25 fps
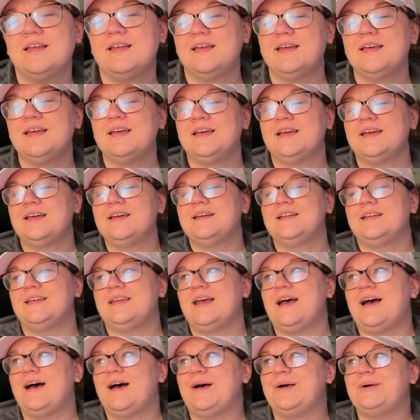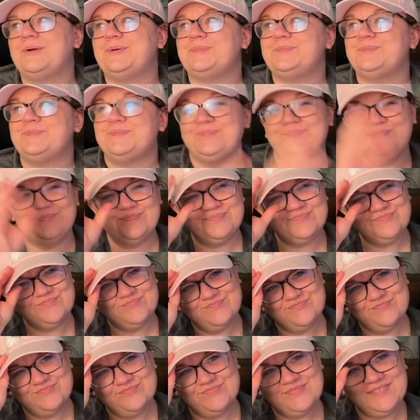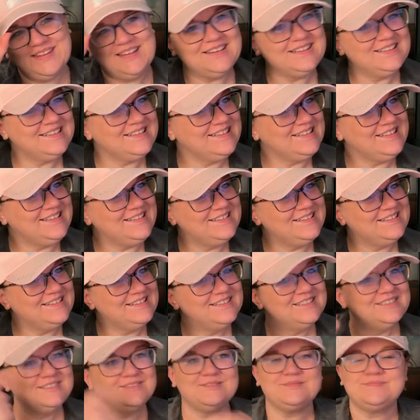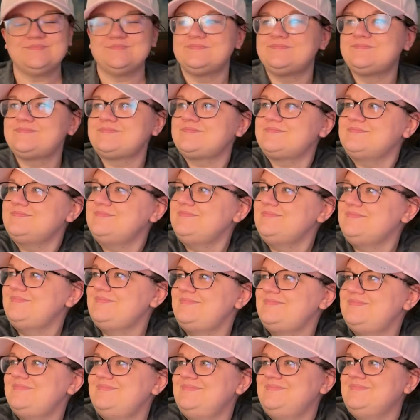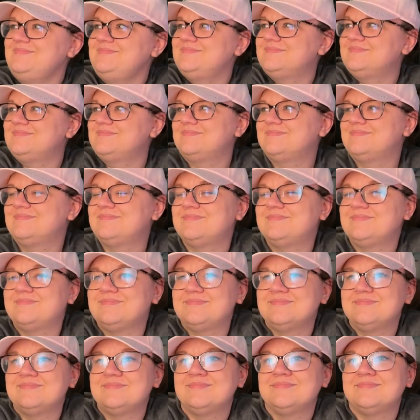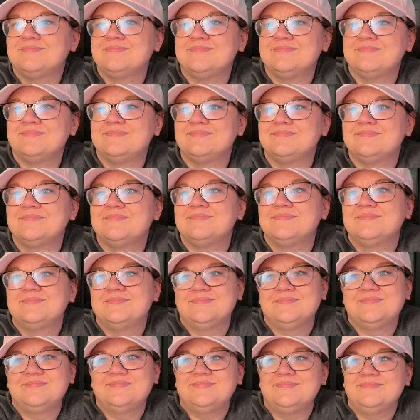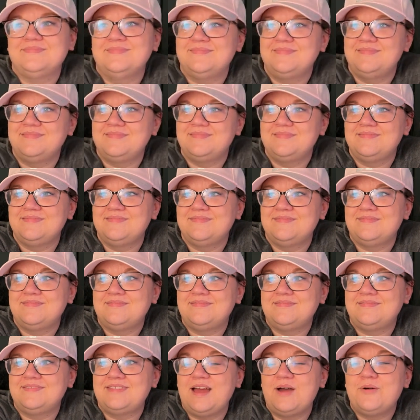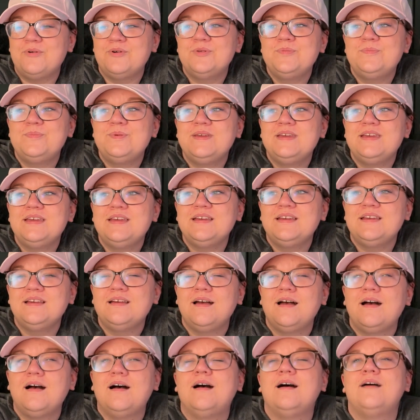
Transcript: (not speaking)